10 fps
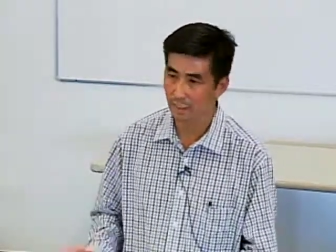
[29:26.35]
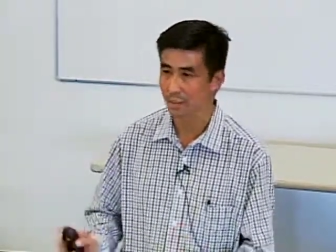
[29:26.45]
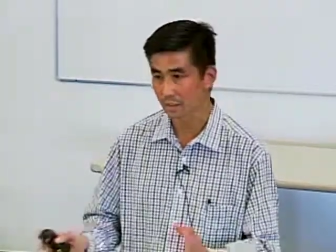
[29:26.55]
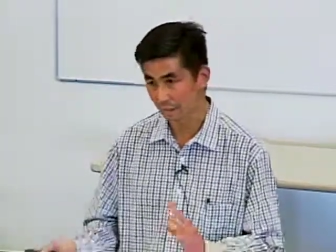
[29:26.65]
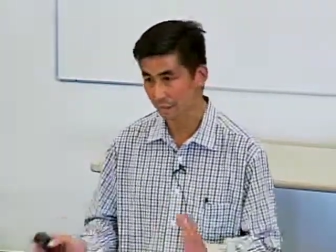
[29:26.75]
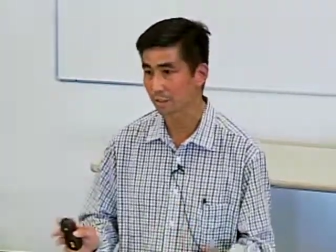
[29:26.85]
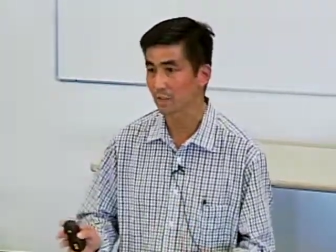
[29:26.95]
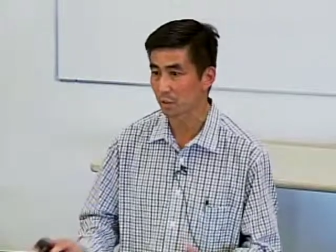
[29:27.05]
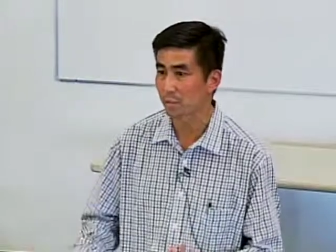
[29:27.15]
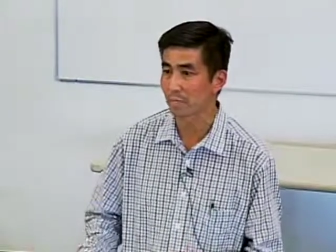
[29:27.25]
Again, this isn't
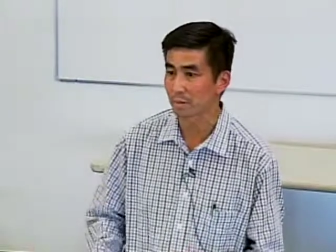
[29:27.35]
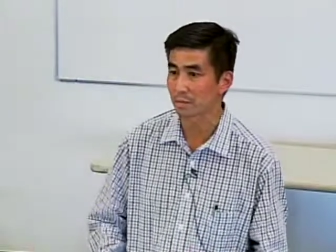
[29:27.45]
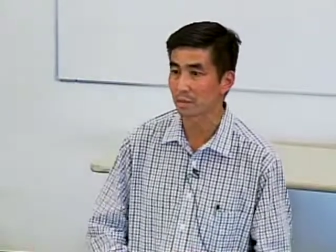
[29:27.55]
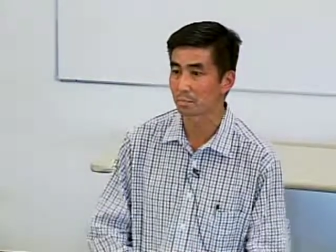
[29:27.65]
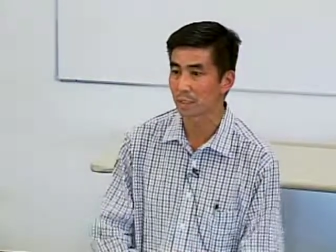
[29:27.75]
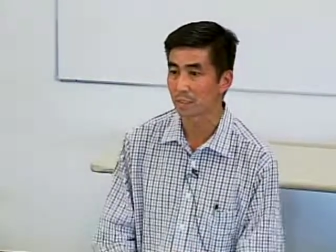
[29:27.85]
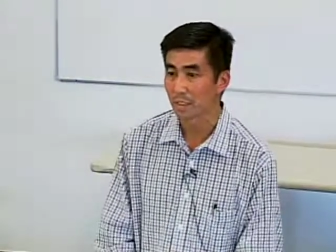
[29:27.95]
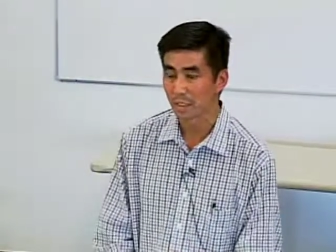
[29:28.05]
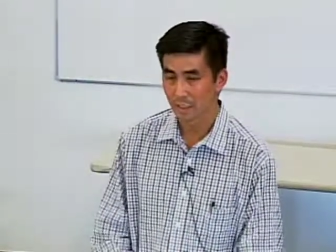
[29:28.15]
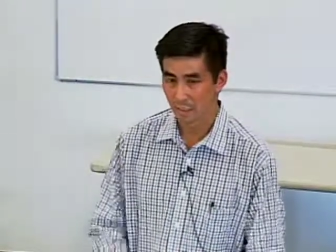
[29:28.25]
always possible, but
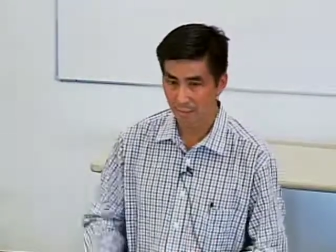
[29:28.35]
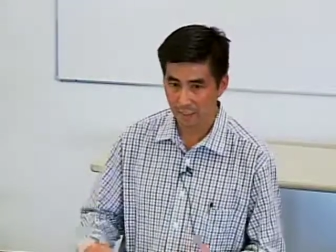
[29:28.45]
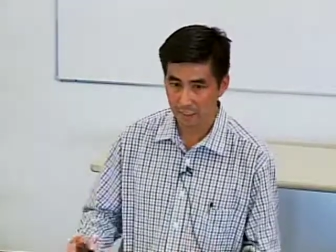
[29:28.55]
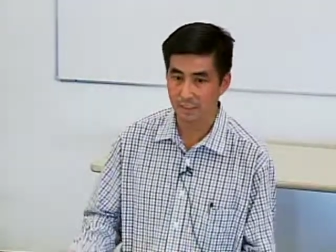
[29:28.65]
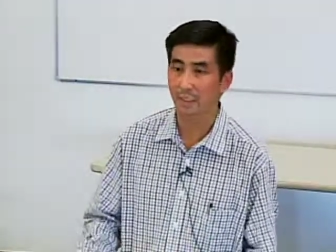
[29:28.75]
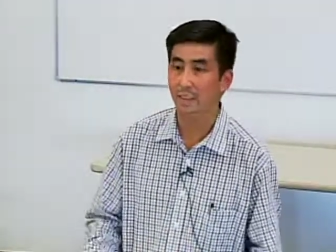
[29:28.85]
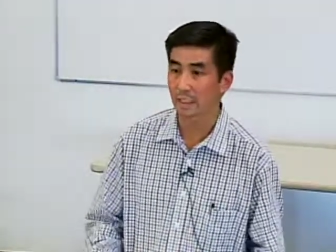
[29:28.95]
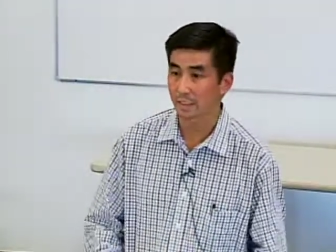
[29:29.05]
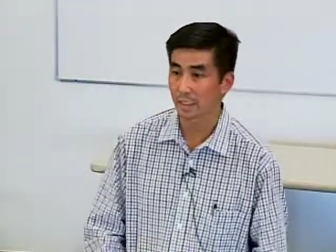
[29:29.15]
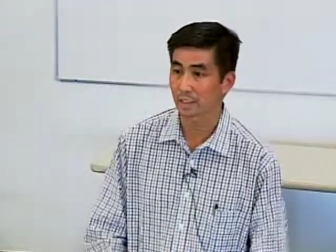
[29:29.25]
get them in that setting
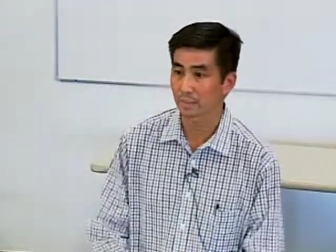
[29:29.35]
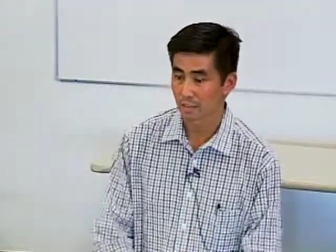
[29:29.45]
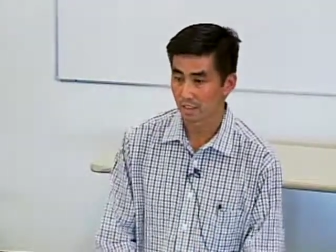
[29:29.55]
and then